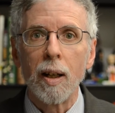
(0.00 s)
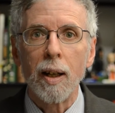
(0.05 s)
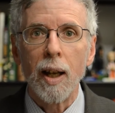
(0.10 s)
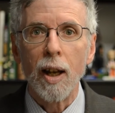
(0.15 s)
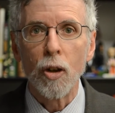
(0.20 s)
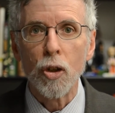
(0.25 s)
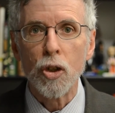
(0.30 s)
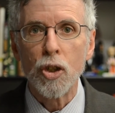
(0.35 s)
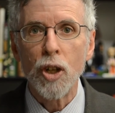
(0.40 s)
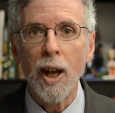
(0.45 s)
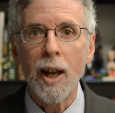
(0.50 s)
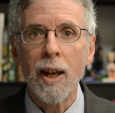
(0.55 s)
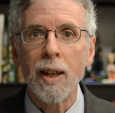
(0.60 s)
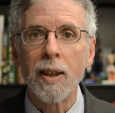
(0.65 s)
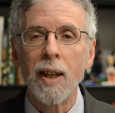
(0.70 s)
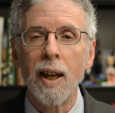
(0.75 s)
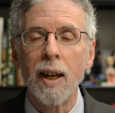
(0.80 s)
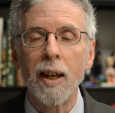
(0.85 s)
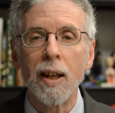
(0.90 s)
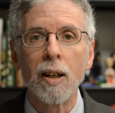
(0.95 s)
LJ
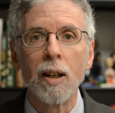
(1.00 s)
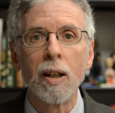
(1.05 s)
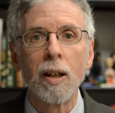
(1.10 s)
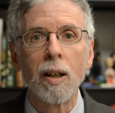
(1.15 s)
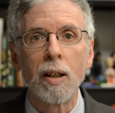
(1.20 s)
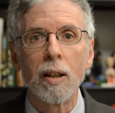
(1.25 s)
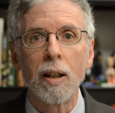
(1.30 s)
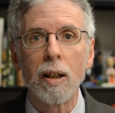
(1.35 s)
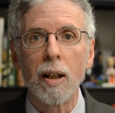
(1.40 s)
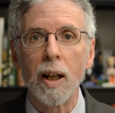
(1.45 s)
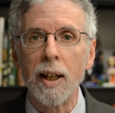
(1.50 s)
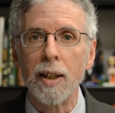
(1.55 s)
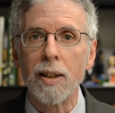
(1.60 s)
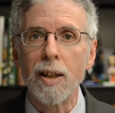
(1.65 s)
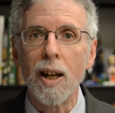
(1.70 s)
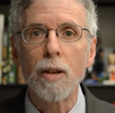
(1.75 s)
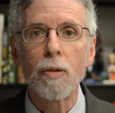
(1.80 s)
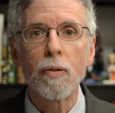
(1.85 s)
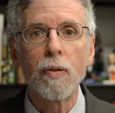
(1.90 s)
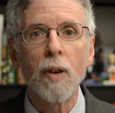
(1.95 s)
then
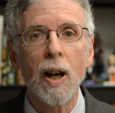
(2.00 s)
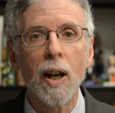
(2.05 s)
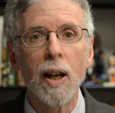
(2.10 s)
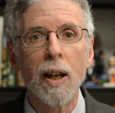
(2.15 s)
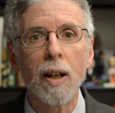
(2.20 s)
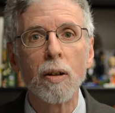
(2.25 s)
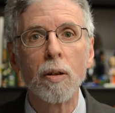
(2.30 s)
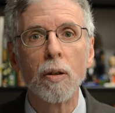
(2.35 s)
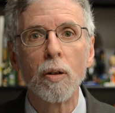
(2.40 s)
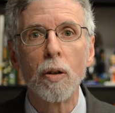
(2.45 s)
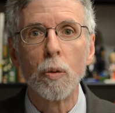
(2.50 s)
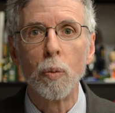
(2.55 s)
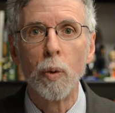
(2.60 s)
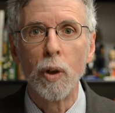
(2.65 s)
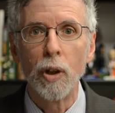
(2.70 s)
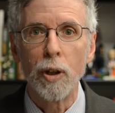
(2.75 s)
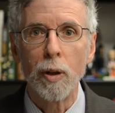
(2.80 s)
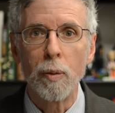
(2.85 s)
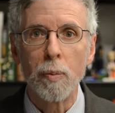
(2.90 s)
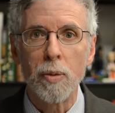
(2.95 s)
identified
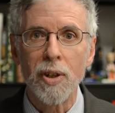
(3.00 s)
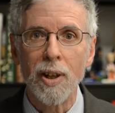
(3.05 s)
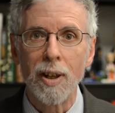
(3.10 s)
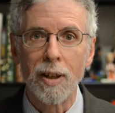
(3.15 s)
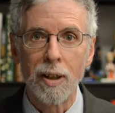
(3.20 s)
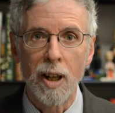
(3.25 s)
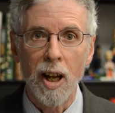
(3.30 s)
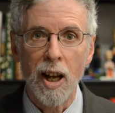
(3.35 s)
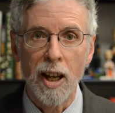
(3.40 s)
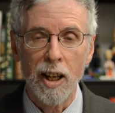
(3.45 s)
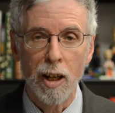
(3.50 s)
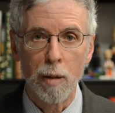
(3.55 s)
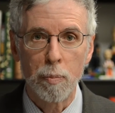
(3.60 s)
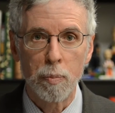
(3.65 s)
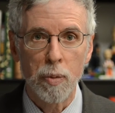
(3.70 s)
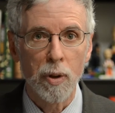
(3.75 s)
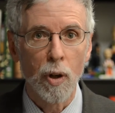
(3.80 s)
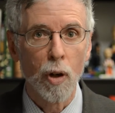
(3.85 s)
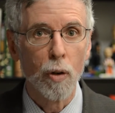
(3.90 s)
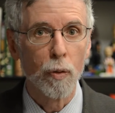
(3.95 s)
Williams in a lineup
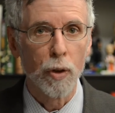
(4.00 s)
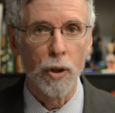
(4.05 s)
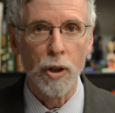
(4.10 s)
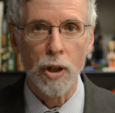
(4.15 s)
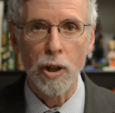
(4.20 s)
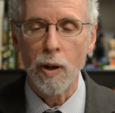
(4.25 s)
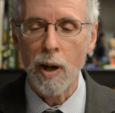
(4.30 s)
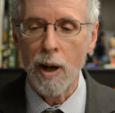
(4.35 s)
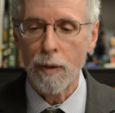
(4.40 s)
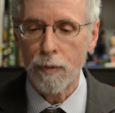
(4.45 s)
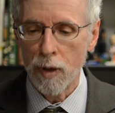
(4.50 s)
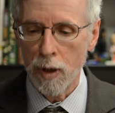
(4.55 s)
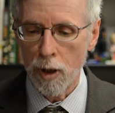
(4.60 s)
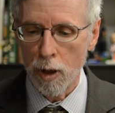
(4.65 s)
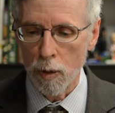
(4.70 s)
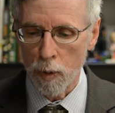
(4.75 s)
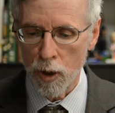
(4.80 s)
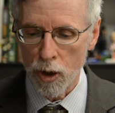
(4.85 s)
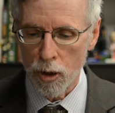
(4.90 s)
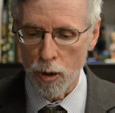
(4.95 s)
over a year after the
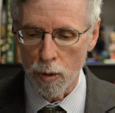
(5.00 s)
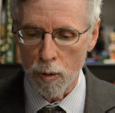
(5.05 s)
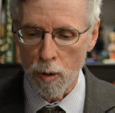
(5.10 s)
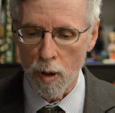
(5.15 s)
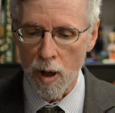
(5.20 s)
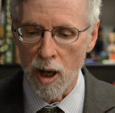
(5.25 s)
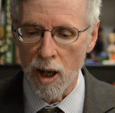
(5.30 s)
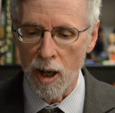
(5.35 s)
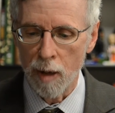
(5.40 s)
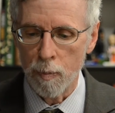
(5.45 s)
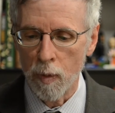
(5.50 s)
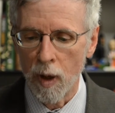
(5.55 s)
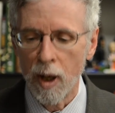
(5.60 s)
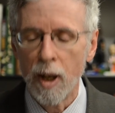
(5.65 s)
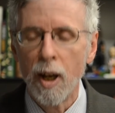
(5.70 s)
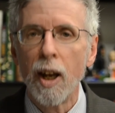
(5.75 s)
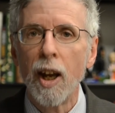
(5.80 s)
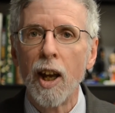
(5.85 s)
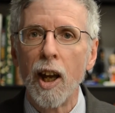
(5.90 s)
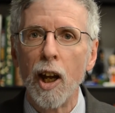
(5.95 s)
original crime,
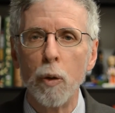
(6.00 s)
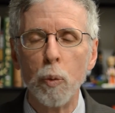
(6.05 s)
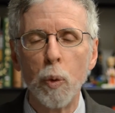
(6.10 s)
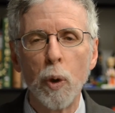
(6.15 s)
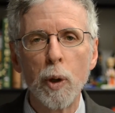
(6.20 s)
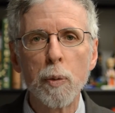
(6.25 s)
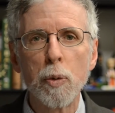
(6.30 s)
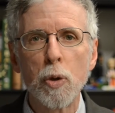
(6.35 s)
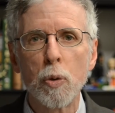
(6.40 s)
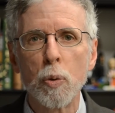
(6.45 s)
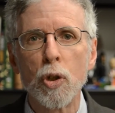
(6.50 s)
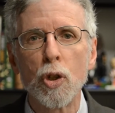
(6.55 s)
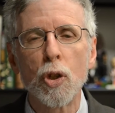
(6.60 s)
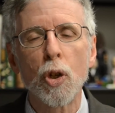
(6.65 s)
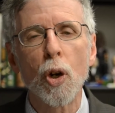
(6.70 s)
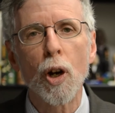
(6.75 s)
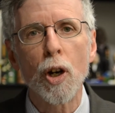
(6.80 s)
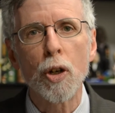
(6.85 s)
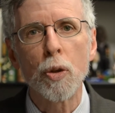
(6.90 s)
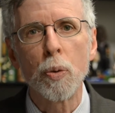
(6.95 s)
and Williams was
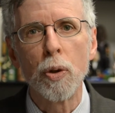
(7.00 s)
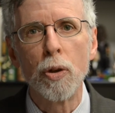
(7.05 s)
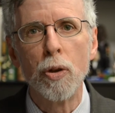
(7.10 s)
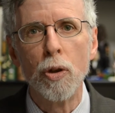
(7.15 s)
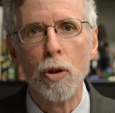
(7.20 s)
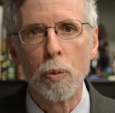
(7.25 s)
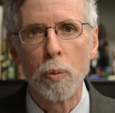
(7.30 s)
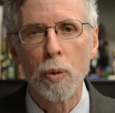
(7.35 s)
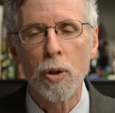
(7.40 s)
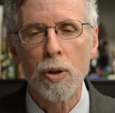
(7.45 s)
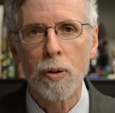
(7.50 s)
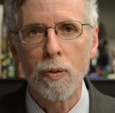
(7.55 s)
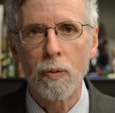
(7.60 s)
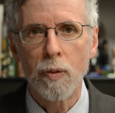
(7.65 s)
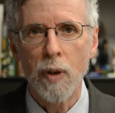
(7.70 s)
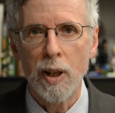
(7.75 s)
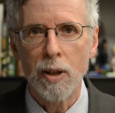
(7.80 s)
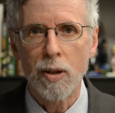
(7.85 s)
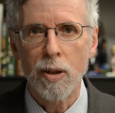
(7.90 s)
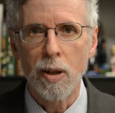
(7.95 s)
charged with numerous
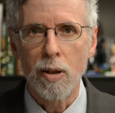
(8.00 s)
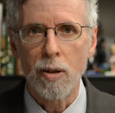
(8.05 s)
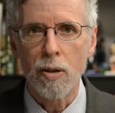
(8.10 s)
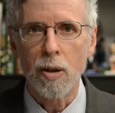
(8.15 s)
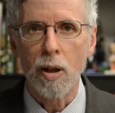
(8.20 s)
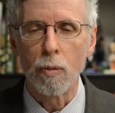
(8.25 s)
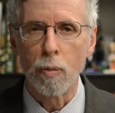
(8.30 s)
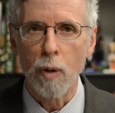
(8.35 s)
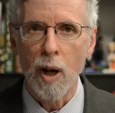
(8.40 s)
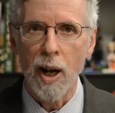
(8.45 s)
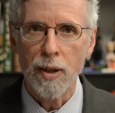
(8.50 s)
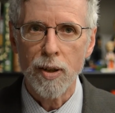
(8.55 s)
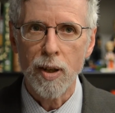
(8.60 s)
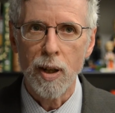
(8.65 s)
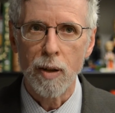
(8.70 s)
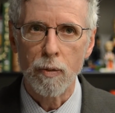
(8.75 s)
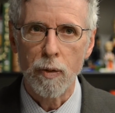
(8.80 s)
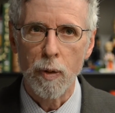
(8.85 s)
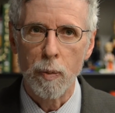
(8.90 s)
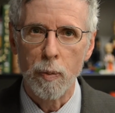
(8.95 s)
offenses
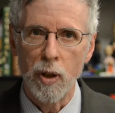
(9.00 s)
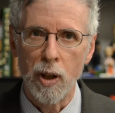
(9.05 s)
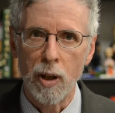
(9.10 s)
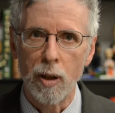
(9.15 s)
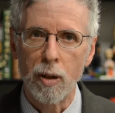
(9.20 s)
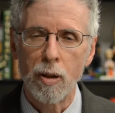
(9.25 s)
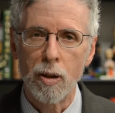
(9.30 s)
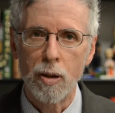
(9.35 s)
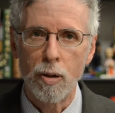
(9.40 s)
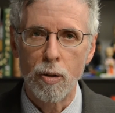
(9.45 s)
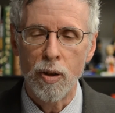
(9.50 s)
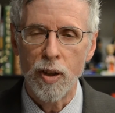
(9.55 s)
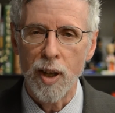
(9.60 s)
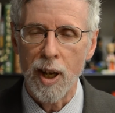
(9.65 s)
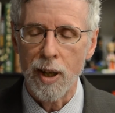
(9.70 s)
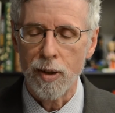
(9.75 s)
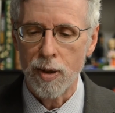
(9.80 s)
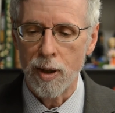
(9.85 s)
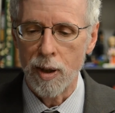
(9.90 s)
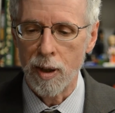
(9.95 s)
arising from the
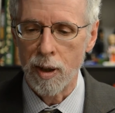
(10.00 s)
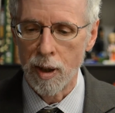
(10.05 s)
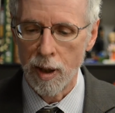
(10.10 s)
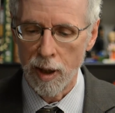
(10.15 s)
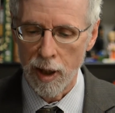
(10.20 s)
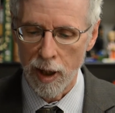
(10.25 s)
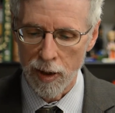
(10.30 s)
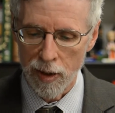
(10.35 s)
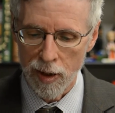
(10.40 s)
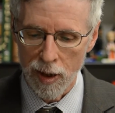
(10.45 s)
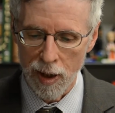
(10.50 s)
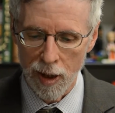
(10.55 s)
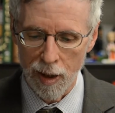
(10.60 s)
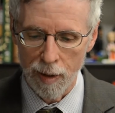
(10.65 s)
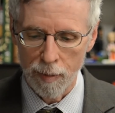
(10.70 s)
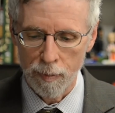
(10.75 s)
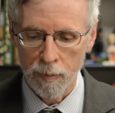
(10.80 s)
2000 incident.